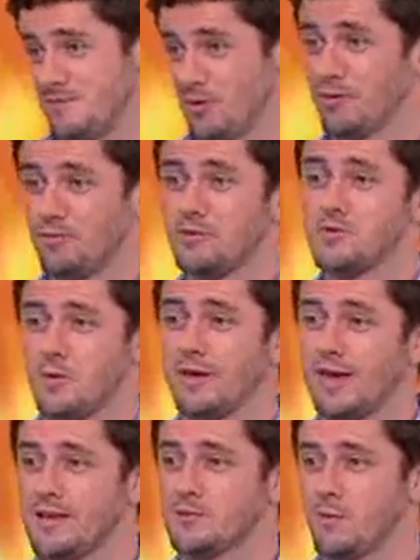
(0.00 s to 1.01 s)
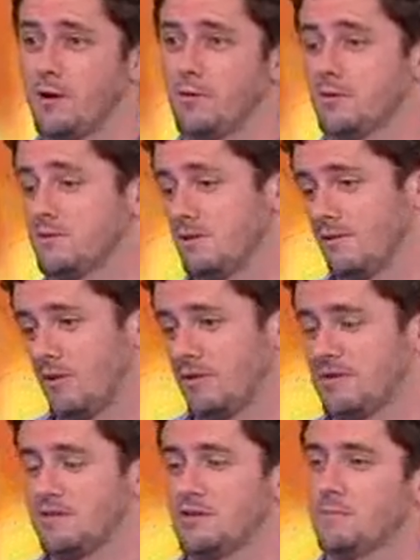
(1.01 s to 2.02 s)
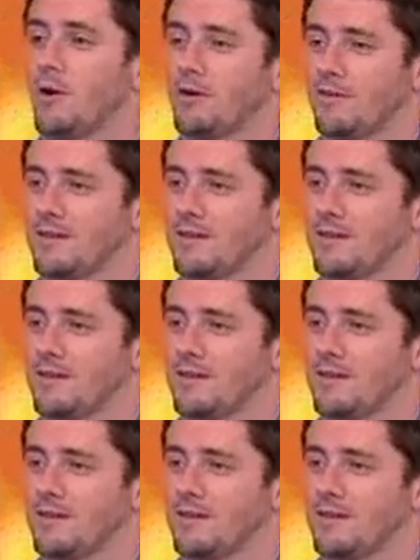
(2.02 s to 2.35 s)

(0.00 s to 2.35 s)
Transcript: sort of not doing as well, because you've got this in your pocket.